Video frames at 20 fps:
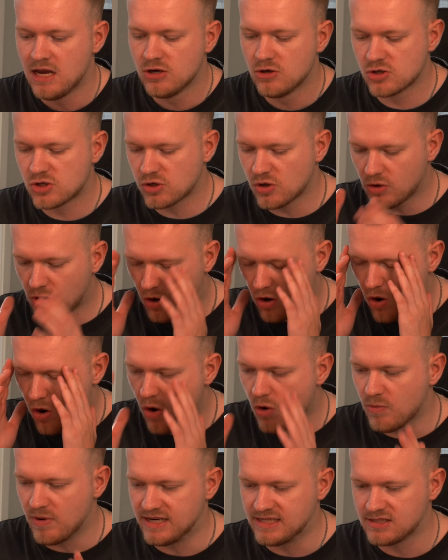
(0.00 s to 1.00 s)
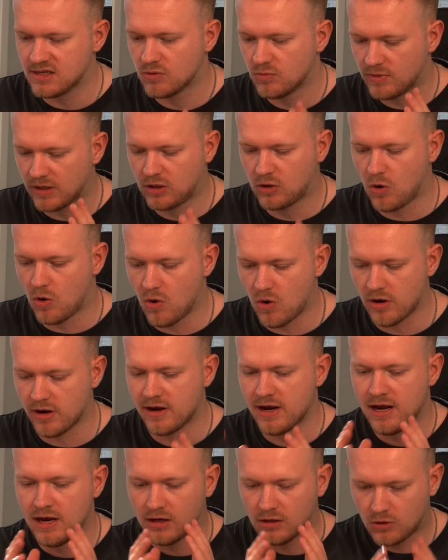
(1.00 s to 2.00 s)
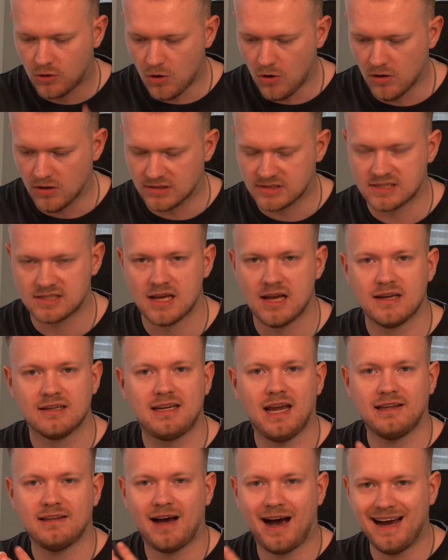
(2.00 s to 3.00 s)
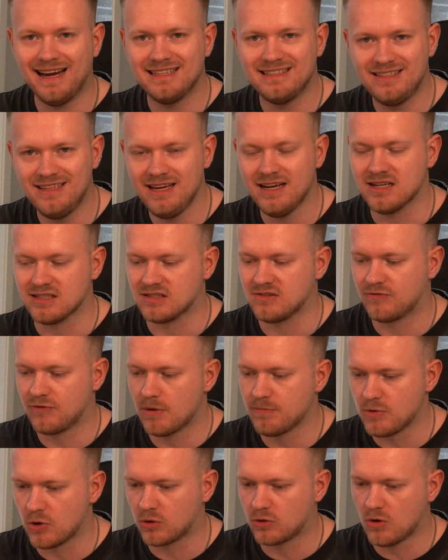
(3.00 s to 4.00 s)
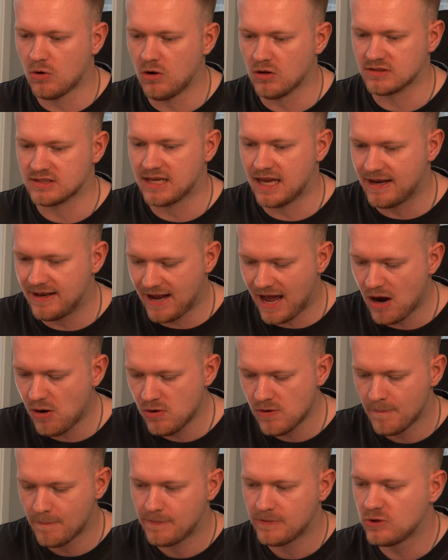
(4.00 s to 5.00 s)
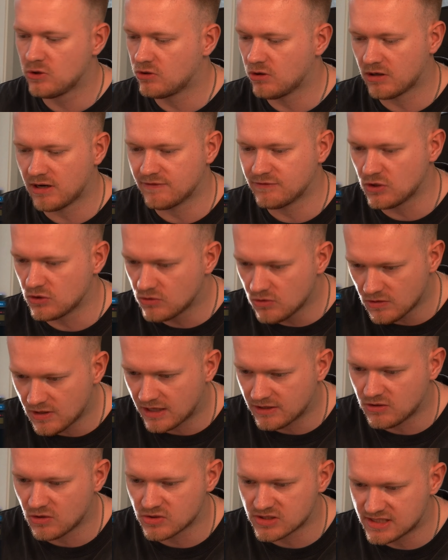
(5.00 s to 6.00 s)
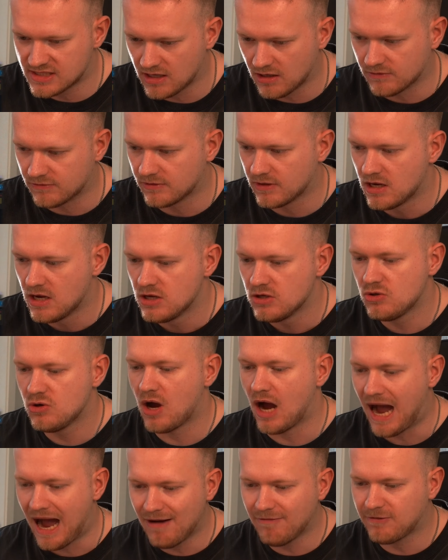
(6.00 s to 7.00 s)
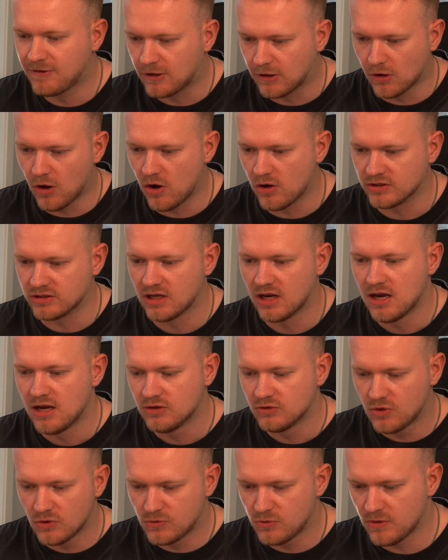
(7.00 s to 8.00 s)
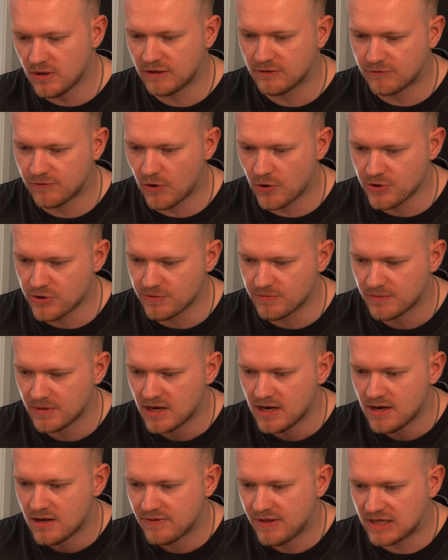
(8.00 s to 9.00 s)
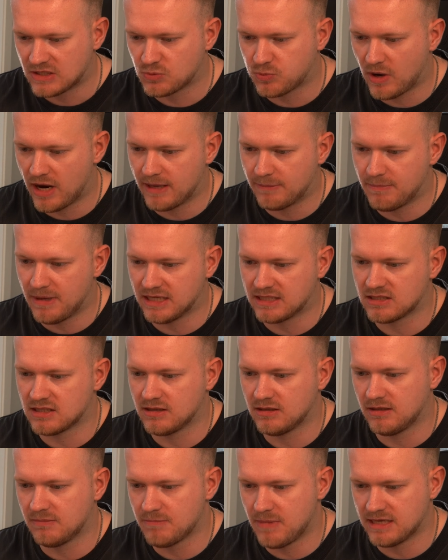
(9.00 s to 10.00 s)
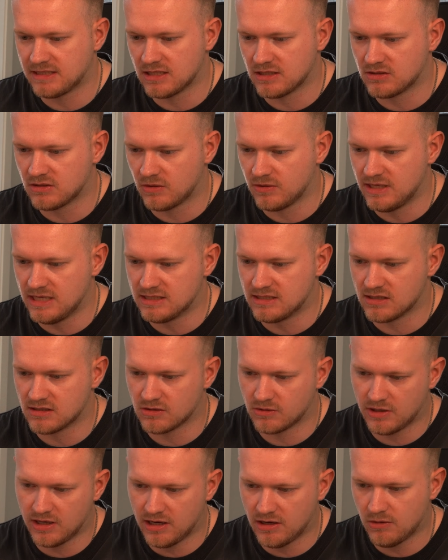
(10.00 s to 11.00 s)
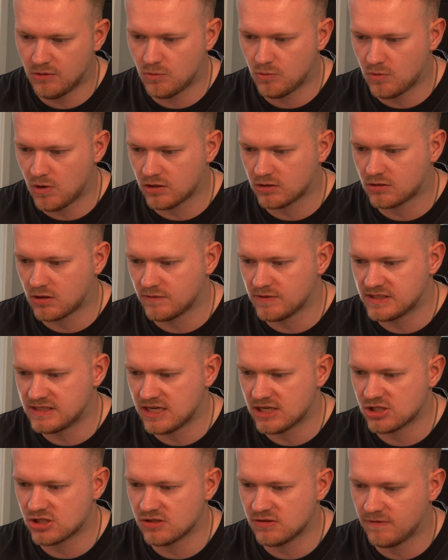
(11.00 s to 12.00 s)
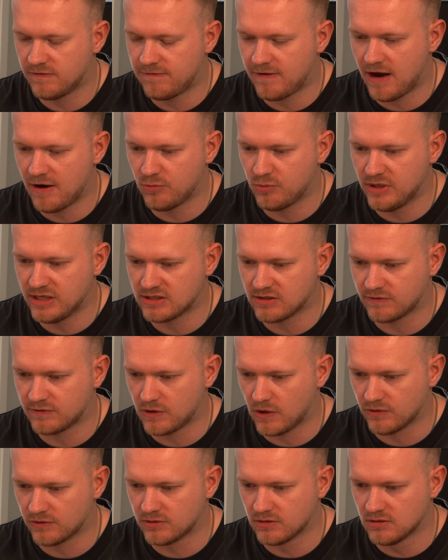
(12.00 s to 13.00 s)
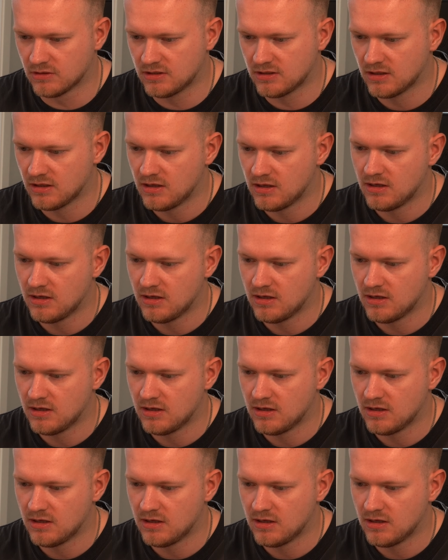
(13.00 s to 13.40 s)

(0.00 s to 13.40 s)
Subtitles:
You should always record calls, get ideas from your calls. And now you don't have to do that yourself. You have Claude to do it for you. That's why it makes it so easy. So here, one conversation, 5 weeks of content.